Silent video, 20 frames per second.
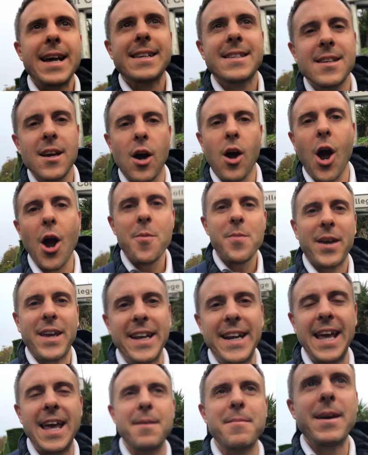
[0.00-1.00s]
So I hope you
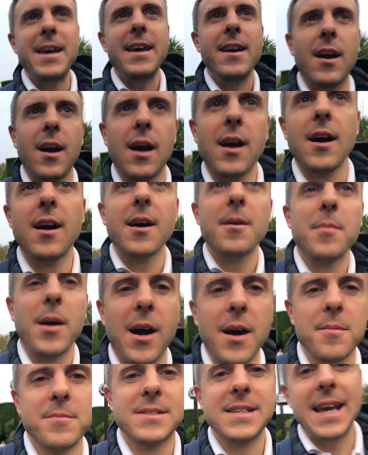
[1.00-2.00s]
can hear me.
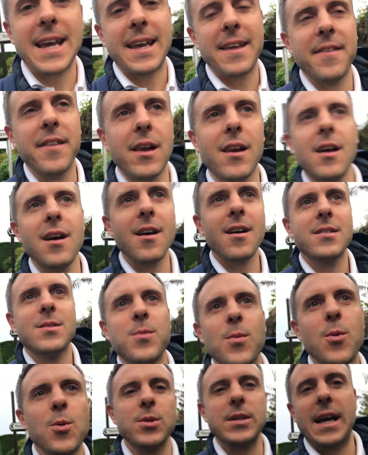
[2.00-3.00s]
I'm taking the last
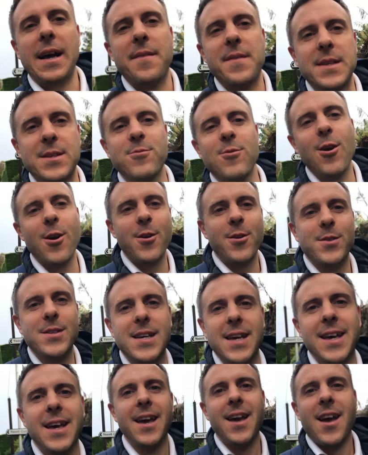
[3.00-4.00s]
walk down this road
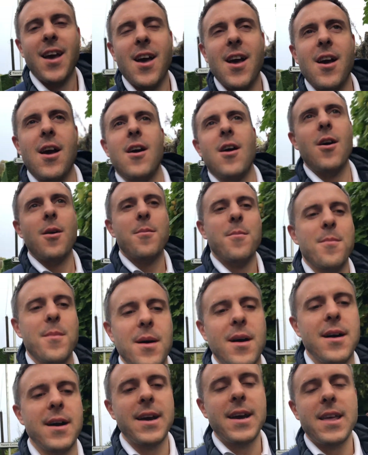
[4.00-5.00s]
on
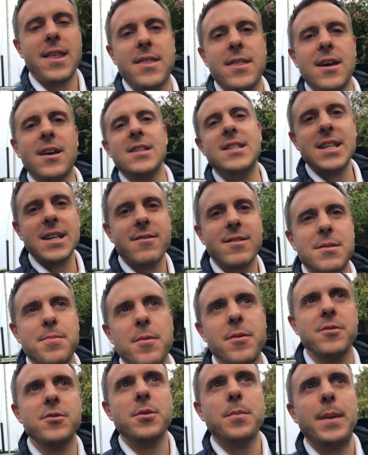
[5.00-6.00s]
my third year
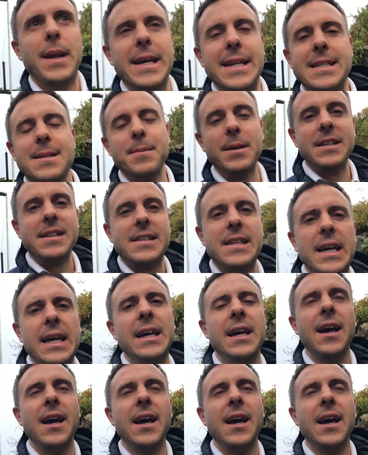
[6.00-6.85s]
respiratory placement.